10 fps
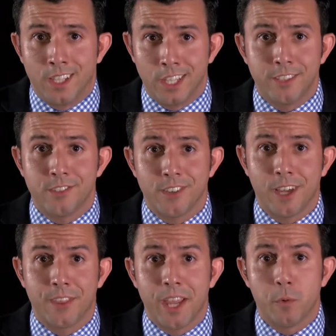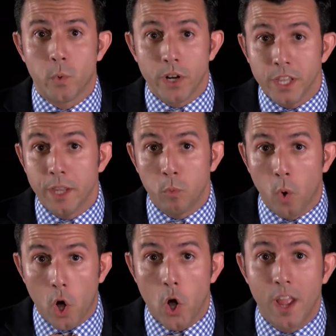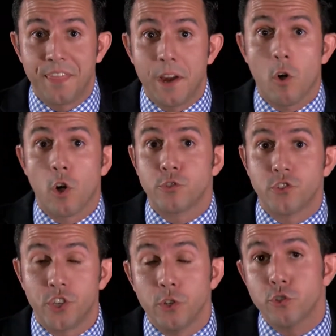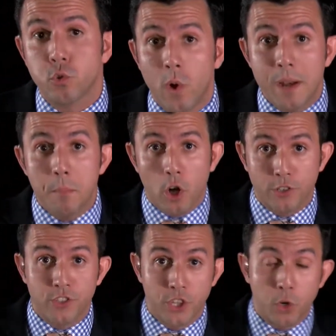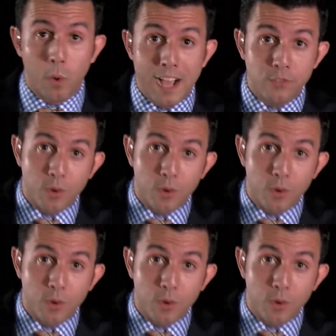Lisa, they really were, and there are still tread marks in the grass